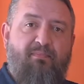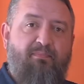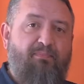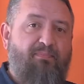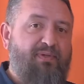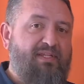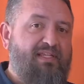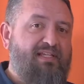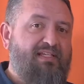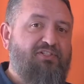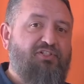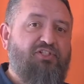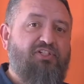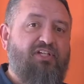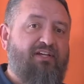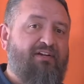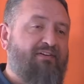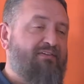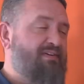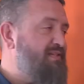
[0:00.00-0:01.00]
being
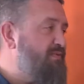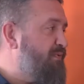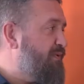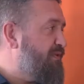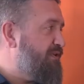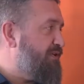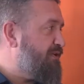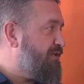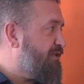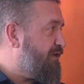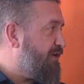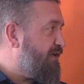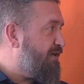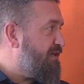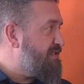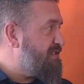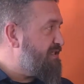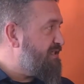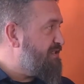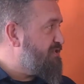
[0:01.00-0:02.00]
generous with your
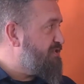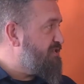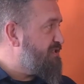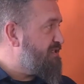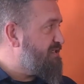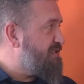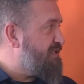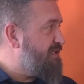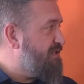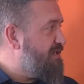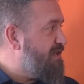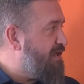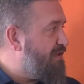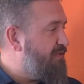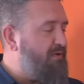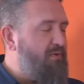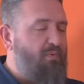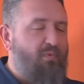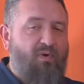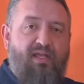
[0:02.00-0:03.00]
cause is just
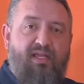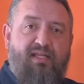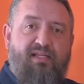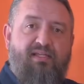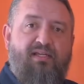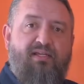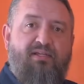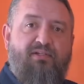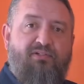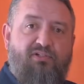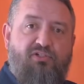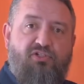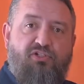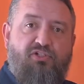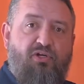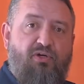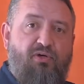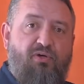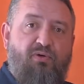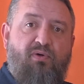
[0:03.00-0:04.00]
another way to
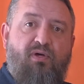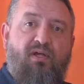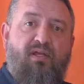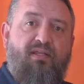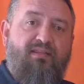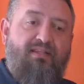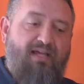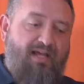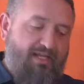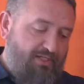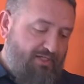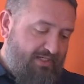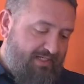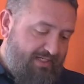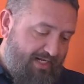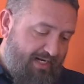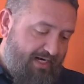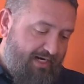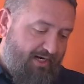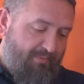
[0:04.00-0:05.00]
show that you
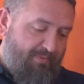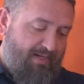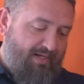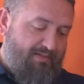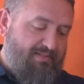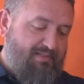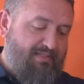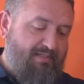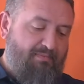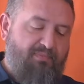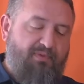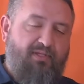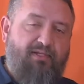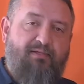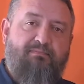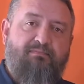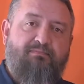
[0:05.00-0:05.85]
care about something.